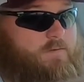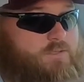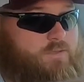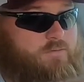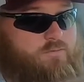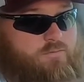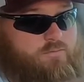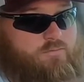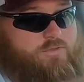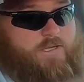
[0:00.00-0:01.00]
to
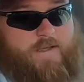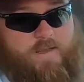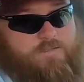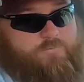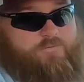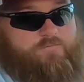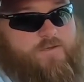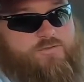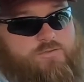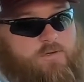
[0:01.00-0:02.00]
check out some new
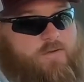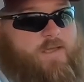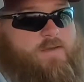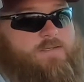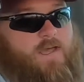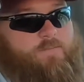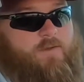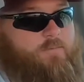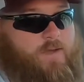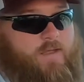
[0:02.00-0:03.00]
features on ahead of time to
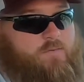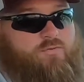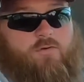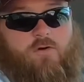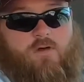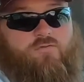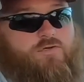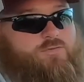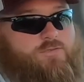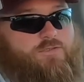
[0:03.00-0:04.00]
get my input on,
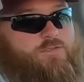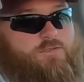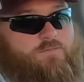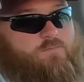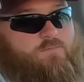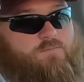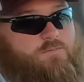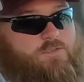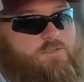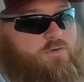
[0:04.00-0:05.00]
which was just
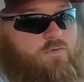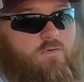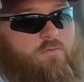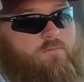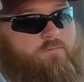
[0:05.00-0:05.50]
cool.